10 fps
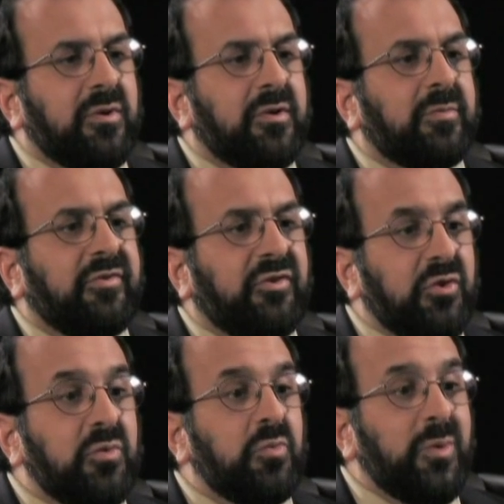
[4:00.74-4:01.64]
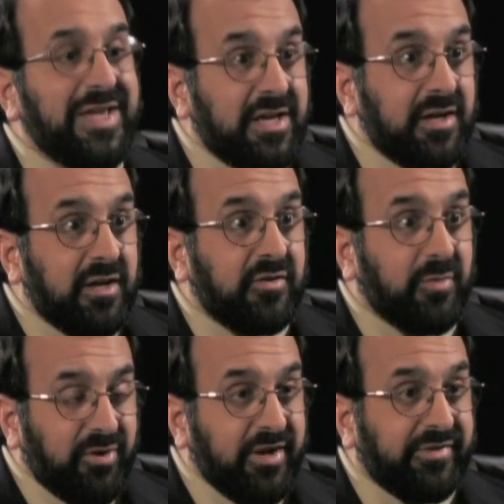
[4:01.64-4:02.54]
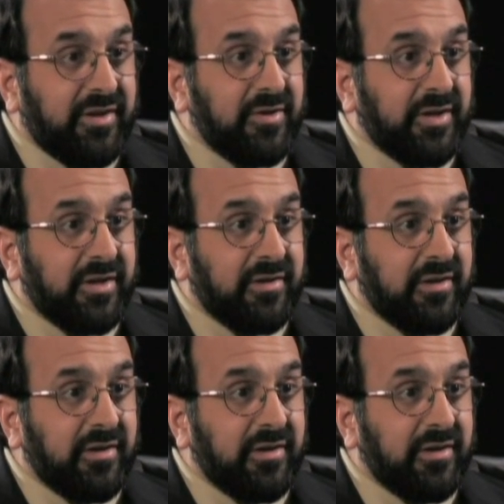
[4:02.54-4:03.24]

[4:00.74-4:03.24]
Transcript: world was too weak to prosecute it.